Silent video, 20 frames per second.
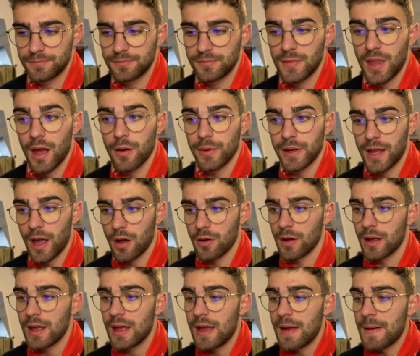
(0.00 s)
There we go.
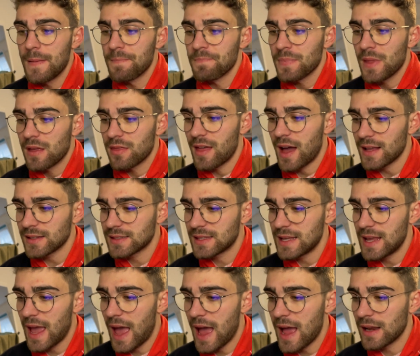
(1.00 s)
That's
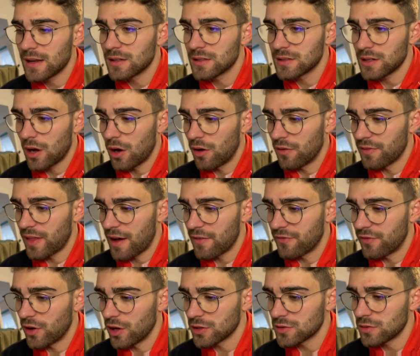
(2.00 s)
the end of that
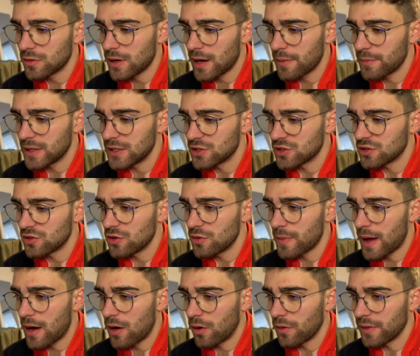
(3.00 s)
first one. Let me zoom
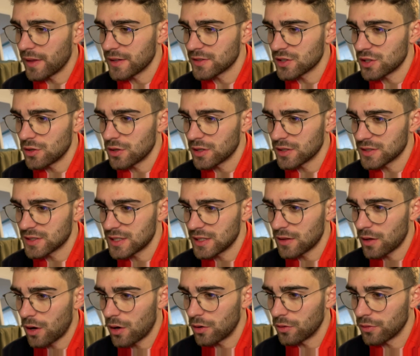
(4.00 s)
out on this so you can see
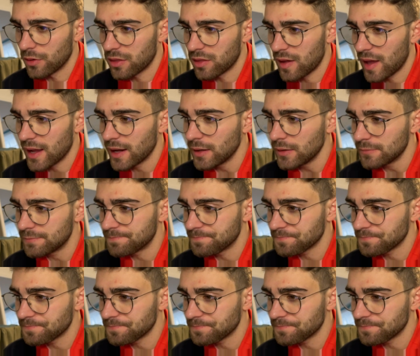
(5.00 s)
the whole thing.